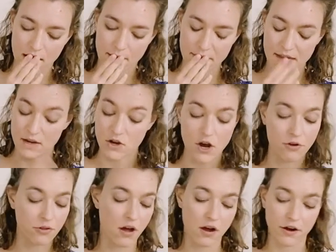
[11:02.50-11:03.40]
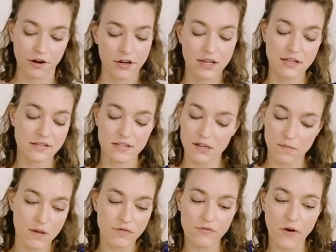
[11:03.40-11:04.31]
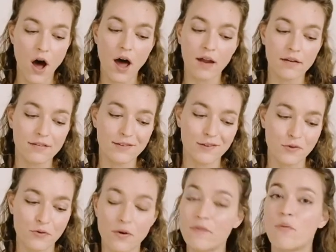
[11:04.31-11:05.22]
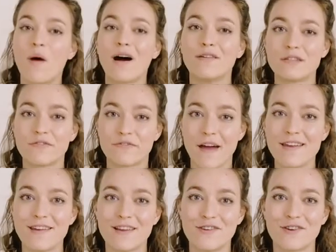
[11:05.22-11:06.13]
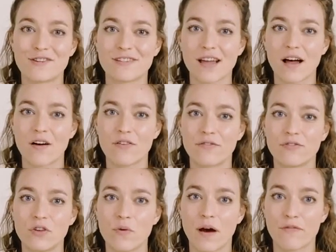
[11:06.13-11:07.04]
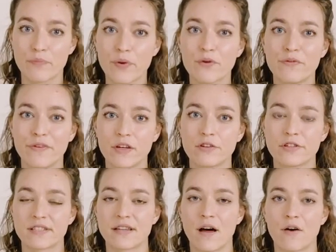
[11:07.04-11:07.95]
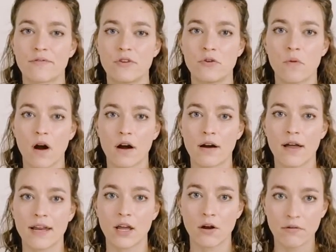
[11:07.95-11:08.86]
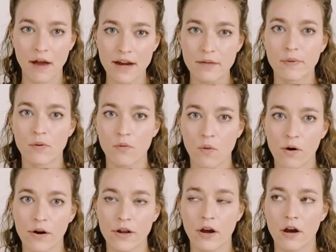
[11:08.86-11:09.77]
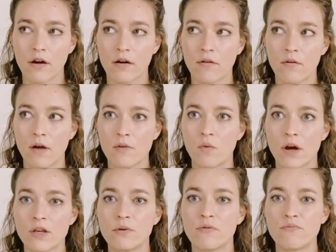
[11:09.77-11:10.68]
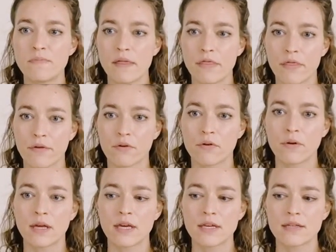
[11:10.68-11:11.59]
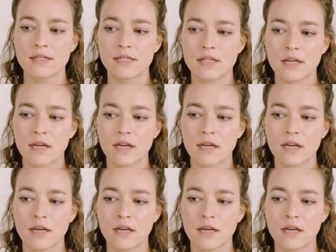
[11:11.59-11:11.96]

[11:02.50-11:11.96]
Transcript: It no longer needs to be fought. You have well defended yourself. You have proven yourself. You are an incredible warrior, and what you've been through is,